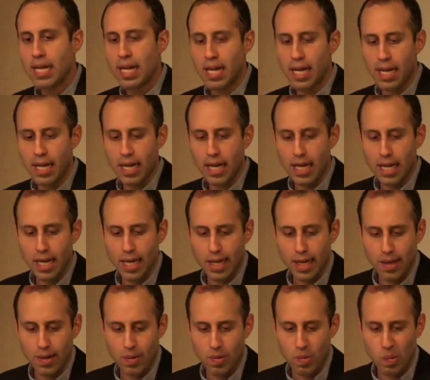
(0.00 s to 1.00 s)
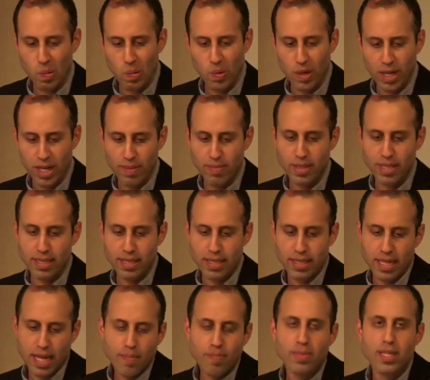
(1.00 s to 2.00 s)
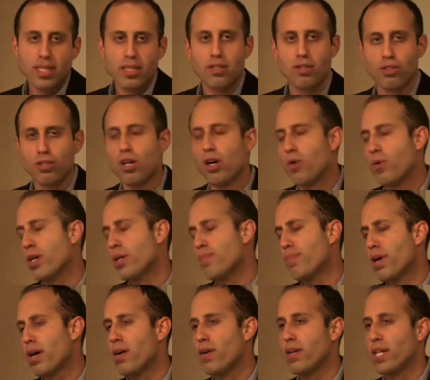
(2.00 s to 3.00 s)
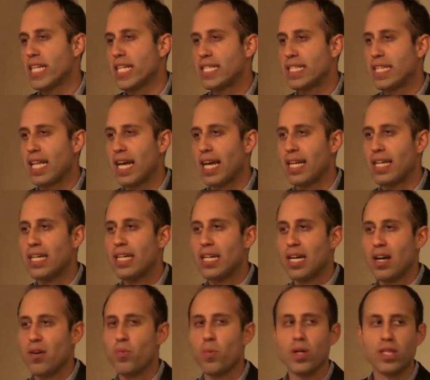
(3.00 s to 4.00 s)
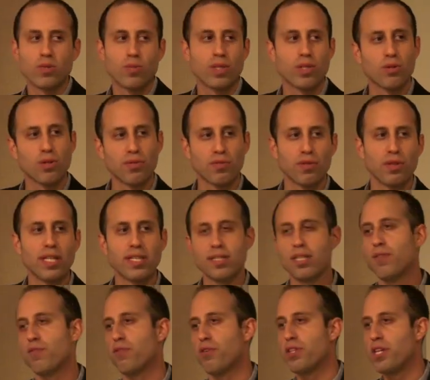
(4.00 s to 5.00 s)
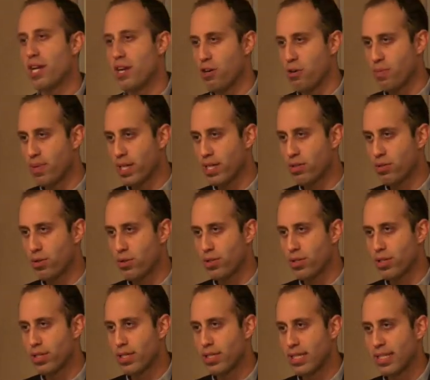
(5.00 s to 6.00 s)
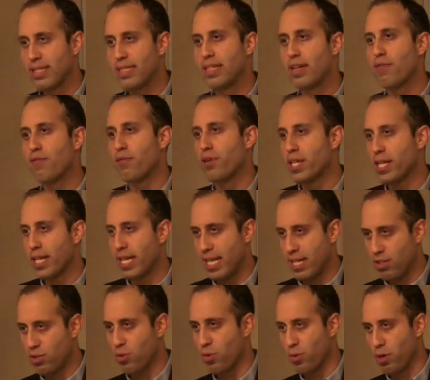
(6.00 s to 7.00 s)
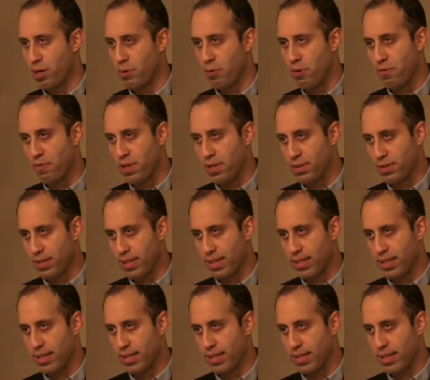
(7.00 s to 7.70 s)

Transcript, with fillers: Uh, what I'm attempting to show in part is that uh, once we sort of listen for the Arabic sources, a different history reveals